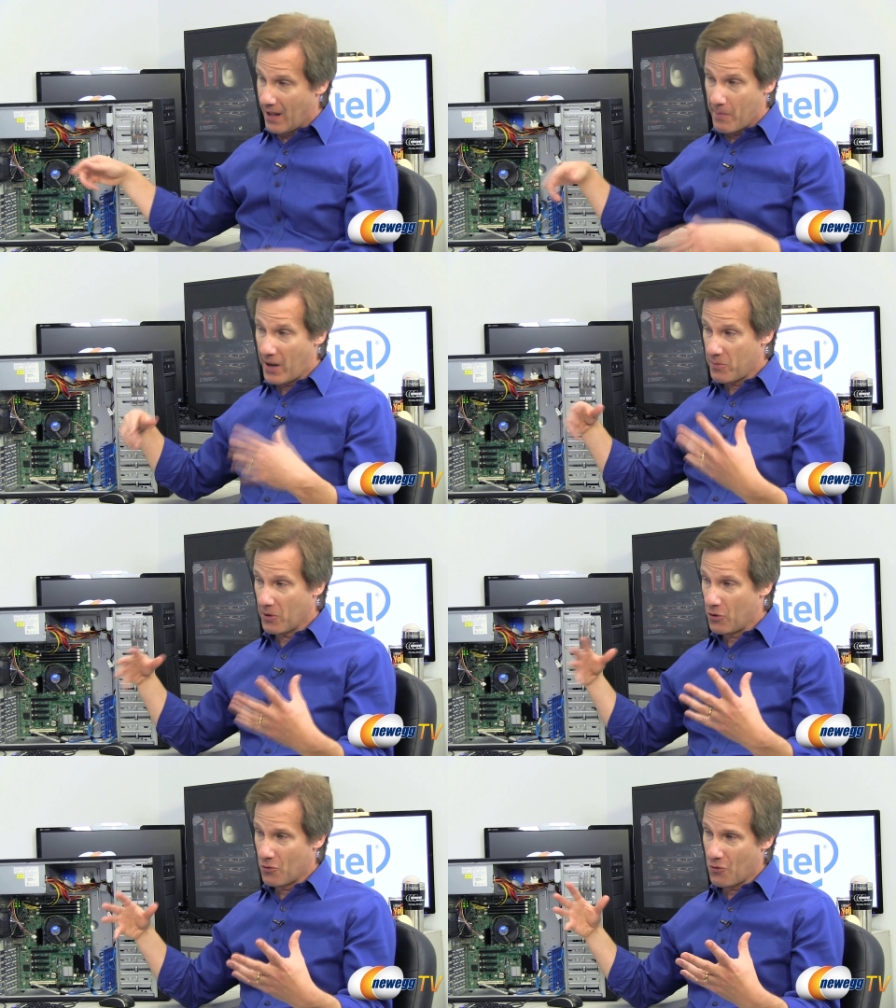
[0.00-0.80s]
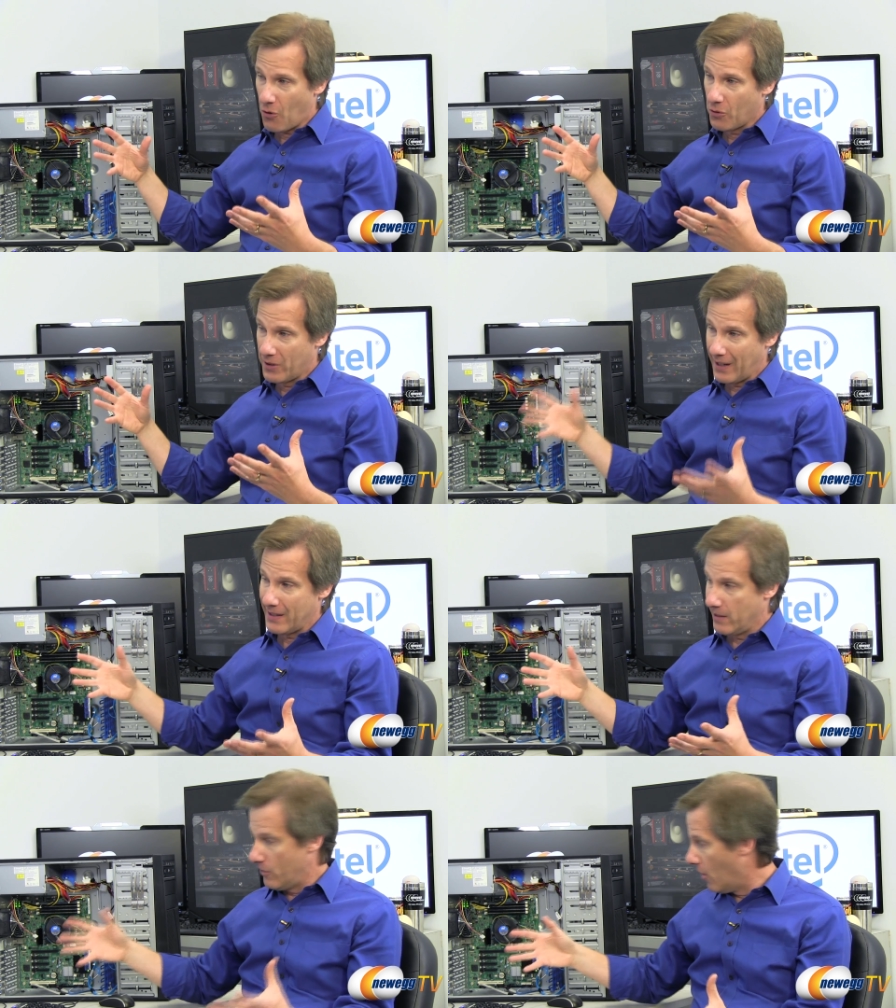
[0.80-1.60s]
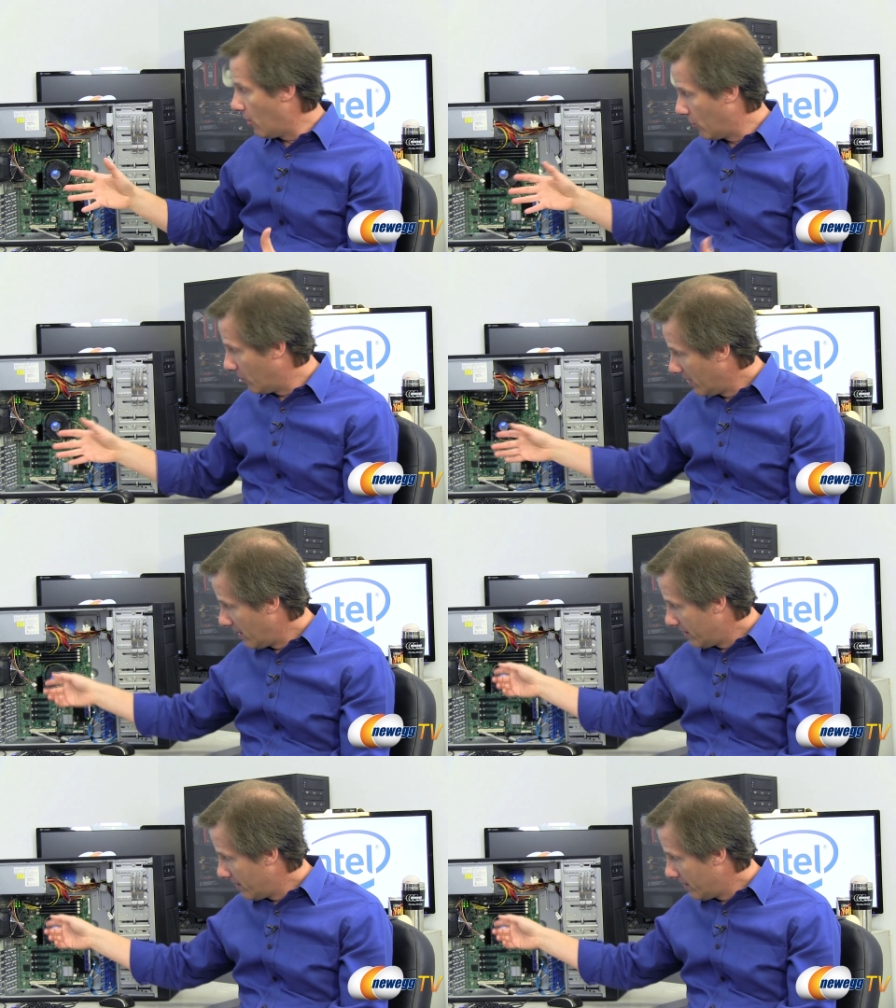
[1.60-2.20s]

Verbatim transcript: the management controller doesn't know